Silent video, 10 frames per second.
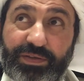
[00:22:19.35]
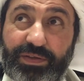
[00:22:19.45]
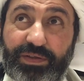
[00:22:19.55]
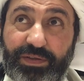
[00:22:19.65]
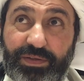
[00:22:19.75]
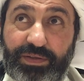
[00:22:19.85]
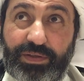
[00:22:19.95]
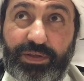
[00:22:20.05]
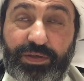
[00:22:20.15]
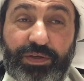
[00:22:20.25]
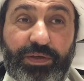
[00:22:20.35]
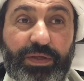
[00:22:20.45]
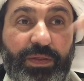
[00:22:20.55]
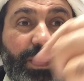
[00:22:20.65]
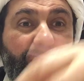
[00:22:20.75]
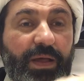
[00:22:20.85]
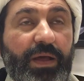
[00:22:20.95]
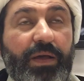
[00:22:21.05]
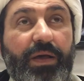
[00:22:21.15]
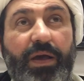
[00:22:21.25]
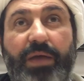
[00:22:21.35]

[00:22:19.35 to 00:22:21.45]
Mm-hmm.